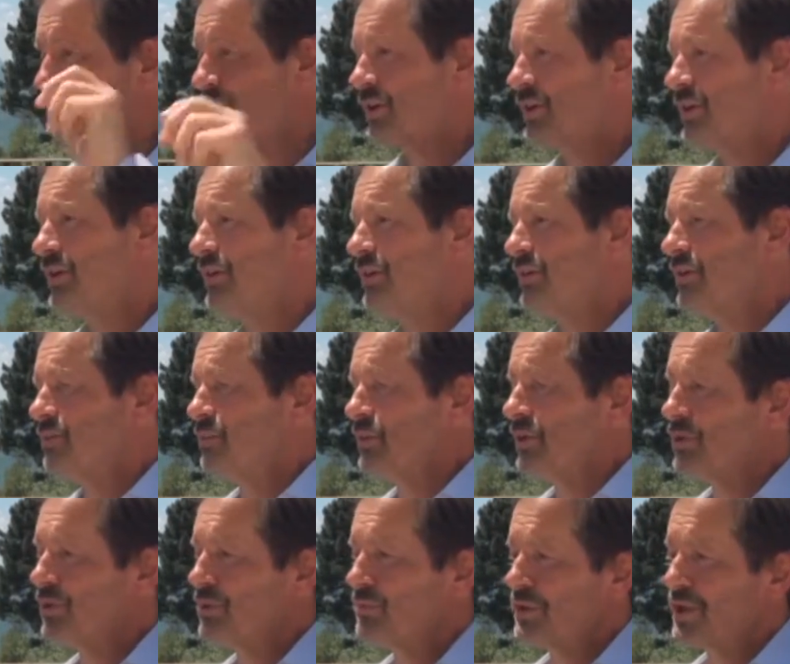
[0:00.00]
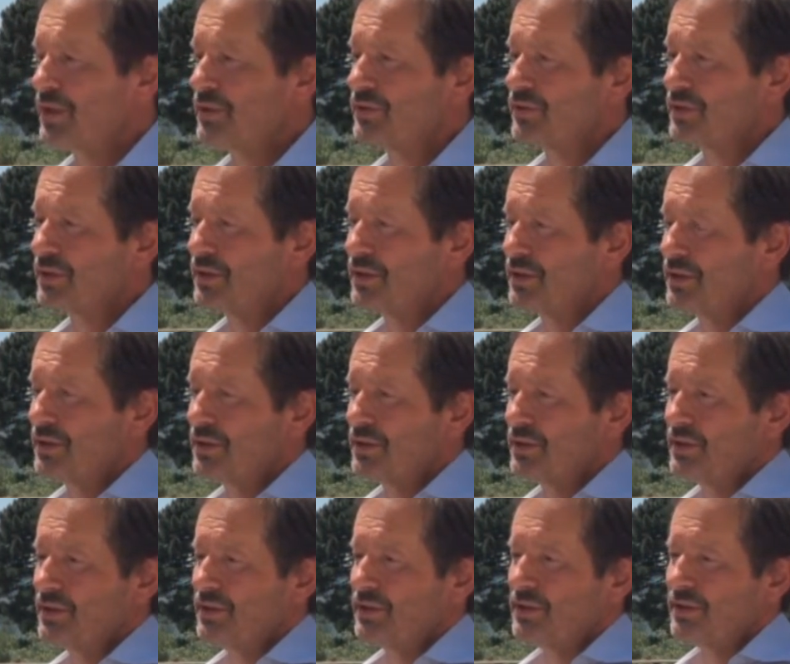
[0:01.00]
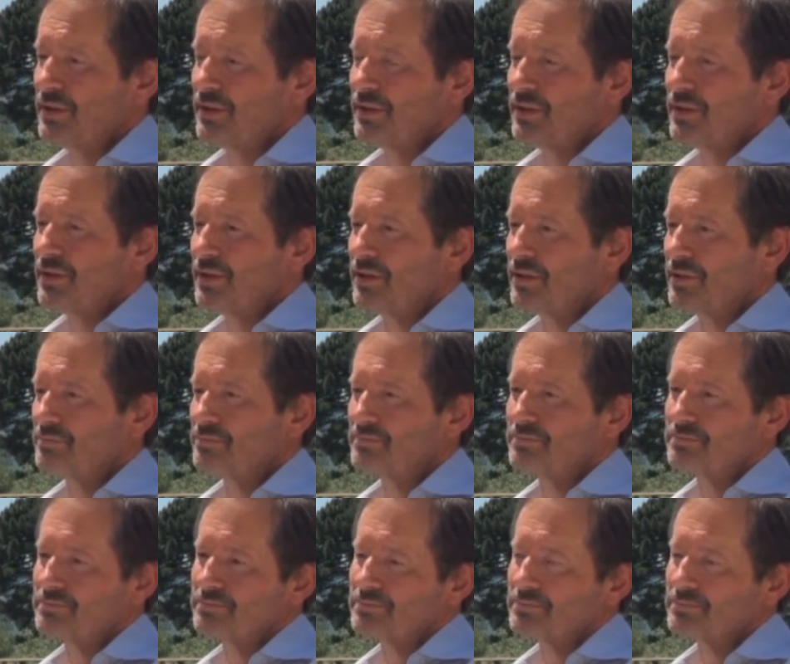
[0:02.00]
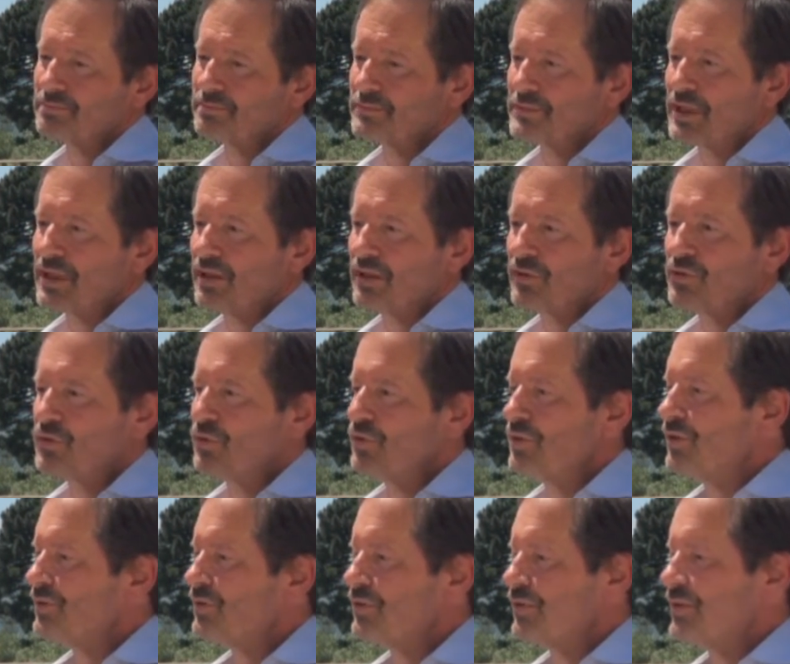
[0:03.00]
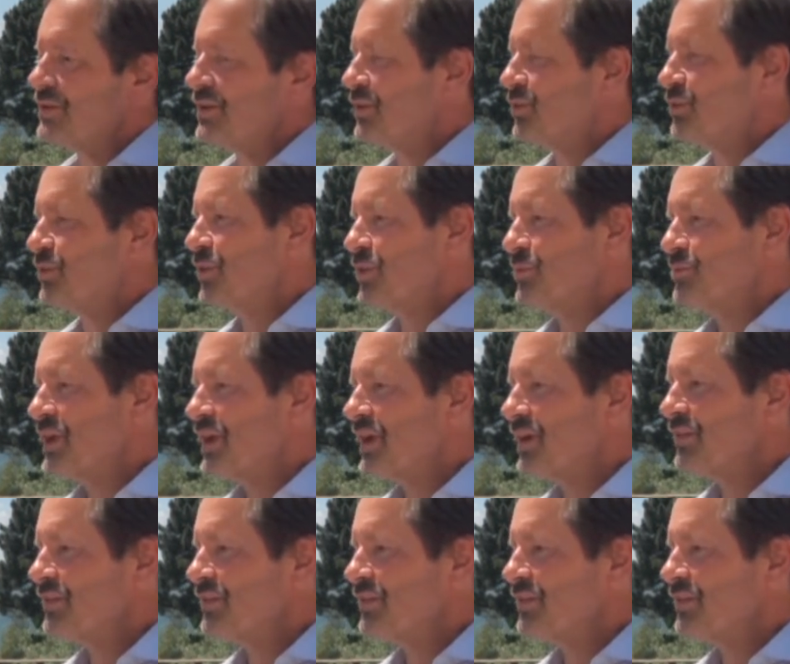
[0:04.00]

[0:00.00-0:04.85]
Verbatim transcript: more complicated than we can imagine. Um, and the truth is the only thing that really